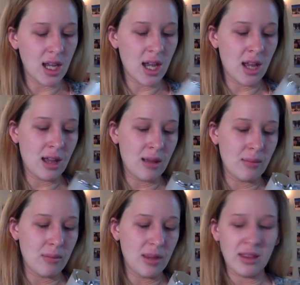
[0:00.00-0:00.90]

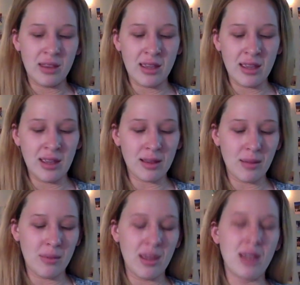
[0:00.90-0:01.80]
um, these
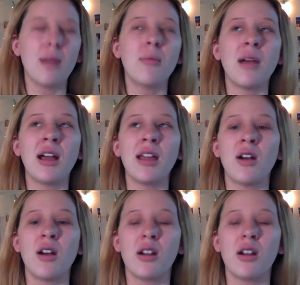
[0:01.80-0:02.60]
make my